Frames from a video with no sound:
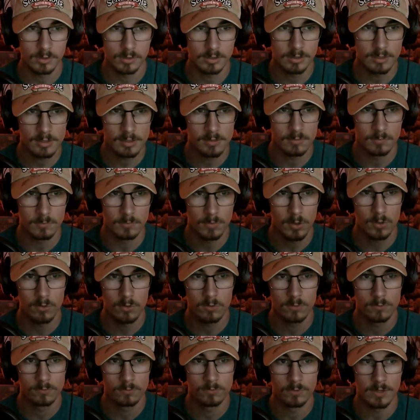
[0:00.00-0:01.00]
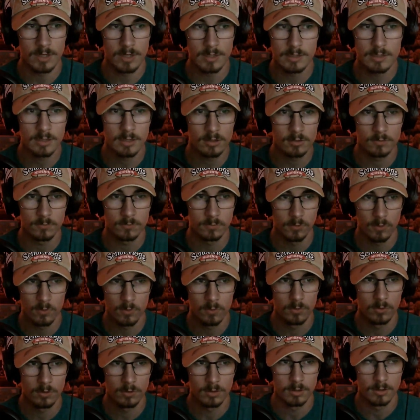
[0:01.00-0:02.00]
didn't move any other
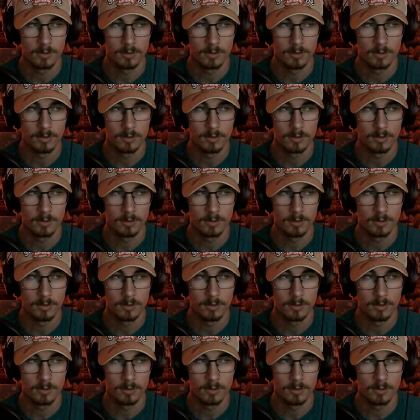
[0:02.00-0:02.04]
floor.